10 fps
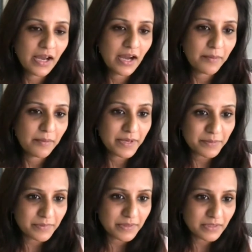
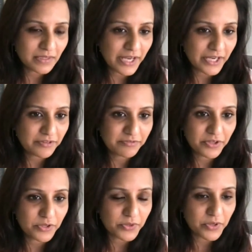minimal kind of
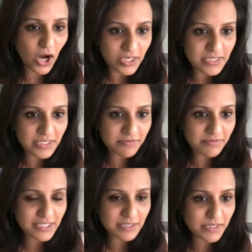cost
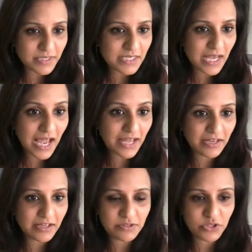investment, and
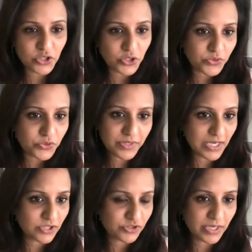a huge
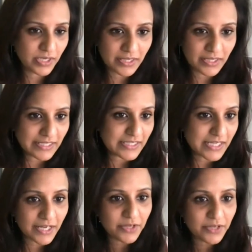reduction in the
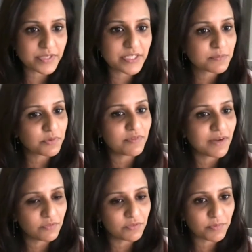entire risk
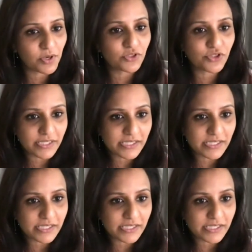profile of the project.